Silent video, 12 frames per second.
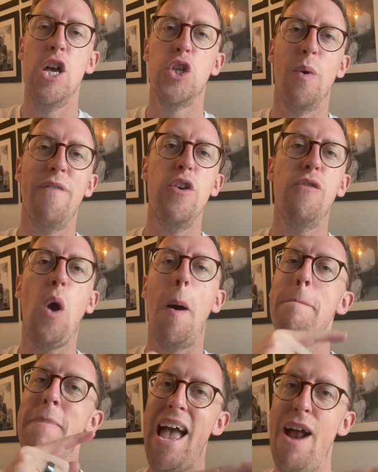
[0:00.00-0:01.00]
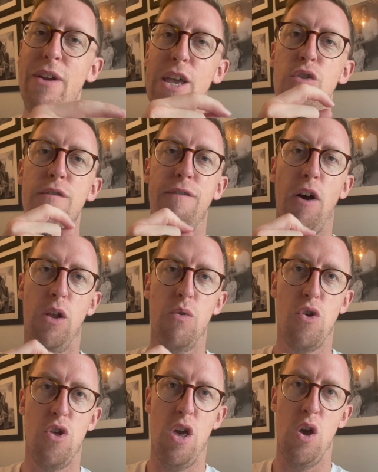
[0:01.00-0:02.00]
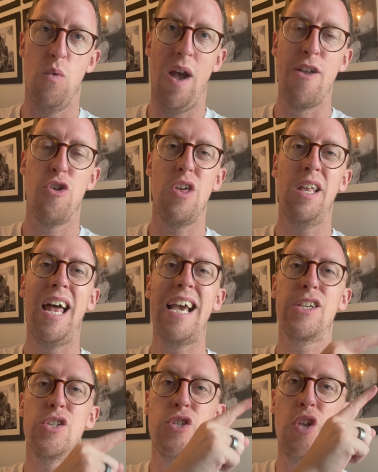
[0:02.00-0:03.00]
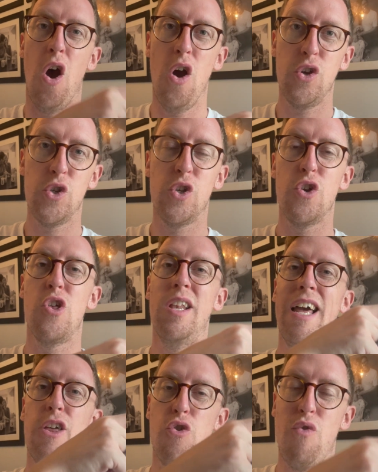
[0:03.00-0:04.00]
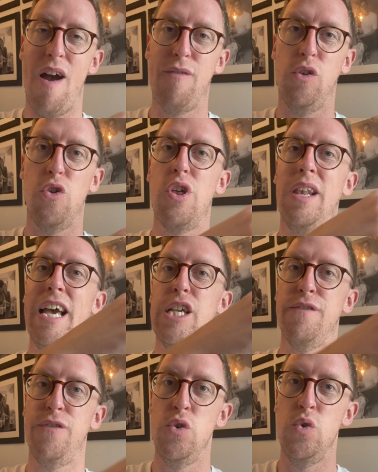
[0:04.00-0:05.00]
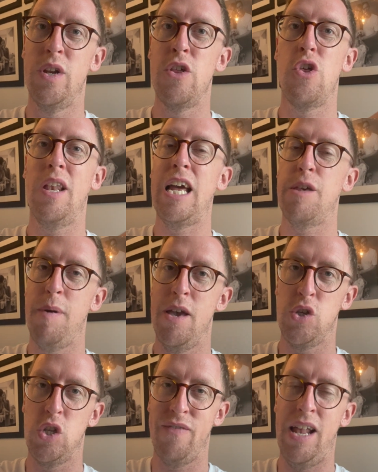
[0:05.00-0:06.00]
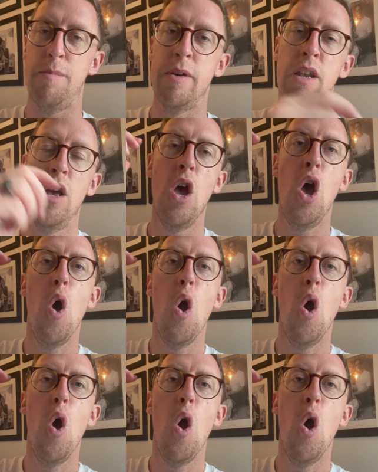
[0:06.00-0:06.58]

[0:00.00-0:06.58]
So if you've got Mary who follows you and she likes dogs, she likes travel, she likes food, and she likes personal development,